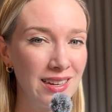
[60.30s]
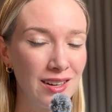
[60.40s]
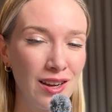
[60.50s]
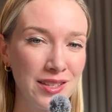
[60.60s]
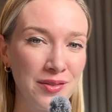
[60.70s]
in
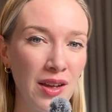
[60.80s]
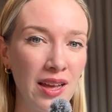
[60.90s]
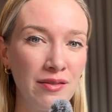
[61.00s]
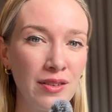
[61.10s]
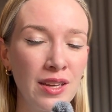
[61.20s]
class
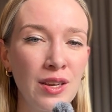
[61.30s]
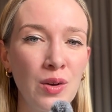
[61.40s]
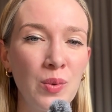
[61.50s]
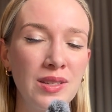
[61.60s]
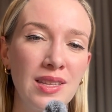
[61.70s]
5
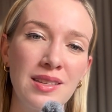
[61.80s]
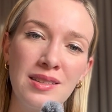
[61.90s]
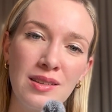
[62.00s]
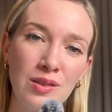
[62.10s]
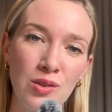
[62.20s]
was
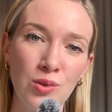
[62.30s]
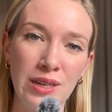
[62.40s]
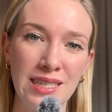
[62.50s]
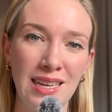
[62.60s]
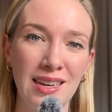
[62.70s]
this
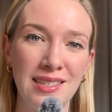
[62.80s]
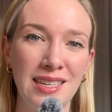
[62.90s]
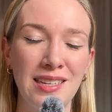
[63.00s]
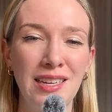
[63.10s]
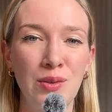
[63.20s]
story
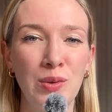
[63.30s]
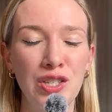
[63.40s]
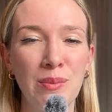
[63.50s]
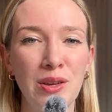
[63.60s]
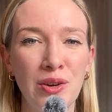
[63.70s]
skeleton in
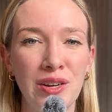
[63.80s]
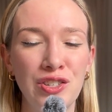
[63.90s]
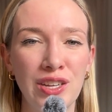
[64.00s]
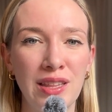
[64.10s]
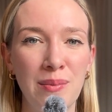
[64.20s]
which I'm
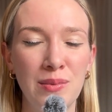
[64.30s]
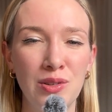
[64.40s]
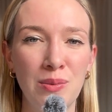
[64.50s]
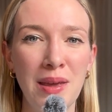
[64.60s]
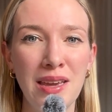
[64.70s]
encouraging them
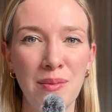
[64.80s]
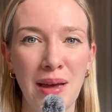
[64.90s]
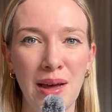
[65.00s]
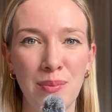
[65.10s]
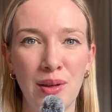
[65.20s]
to make a
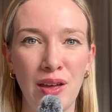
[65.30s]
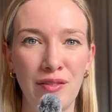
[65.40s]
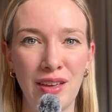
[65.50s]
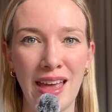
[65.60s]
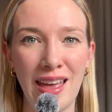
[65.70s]
map
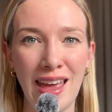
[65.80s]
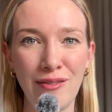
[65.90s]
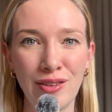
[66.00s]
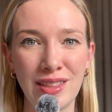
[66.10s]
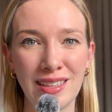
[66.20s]
of
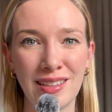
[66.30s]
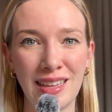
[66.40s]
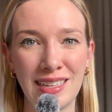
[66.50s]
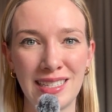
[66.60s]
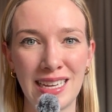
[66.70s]
everything that
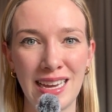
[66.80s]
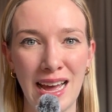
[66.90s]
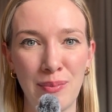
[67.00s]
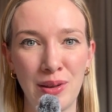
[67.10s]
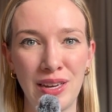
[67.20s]
they see
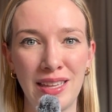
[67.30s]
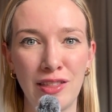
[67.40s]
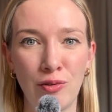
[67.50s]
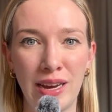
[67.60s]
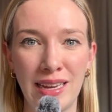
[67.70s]
happen in
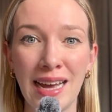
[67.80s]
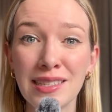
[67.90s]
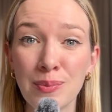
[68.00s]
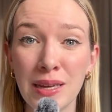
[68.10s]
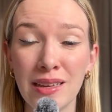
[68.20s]
The Great
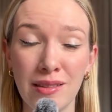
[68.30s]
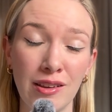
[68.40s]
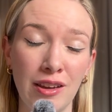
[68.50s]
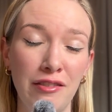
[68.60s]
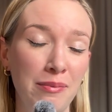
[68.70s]
Gatsby,
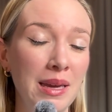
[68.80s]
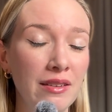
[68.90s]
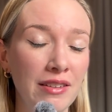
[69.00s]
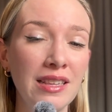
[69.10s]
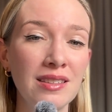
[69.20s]
the kind of
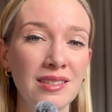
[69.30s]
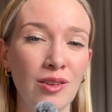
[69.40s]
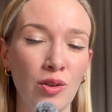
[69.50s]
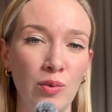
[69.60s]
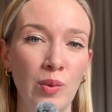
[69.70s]
main events
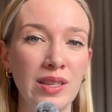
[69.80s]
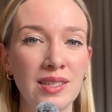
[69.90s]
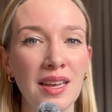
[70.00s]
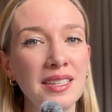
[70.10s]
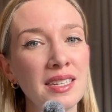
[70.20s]
on one
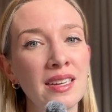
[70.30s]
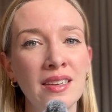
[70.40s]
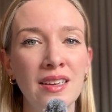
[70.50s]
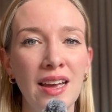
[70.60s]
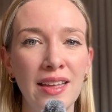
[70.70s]
side,
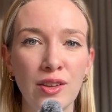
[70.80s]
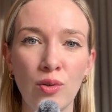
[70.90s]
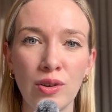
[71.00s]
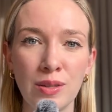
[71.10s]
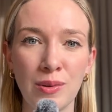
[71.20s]
and the
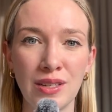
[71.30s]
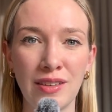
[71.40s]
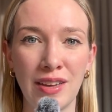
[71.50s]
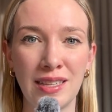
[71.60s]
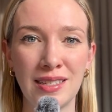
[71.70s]
corresponding
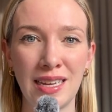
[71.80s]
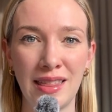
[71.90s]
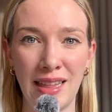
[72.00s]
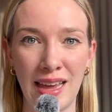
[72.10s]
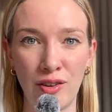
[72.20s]
events
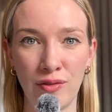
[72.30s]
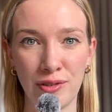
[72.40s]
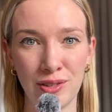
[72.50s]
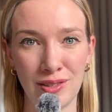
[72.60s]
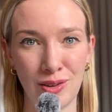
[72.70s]
in their
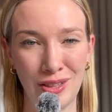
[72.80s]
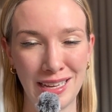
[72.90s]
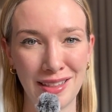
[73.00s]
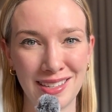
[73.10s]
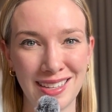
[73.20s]
novels on
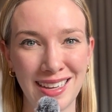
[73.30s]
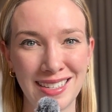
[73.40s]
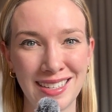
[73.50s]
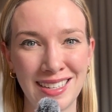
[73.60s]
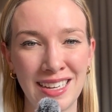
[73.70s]
the other side.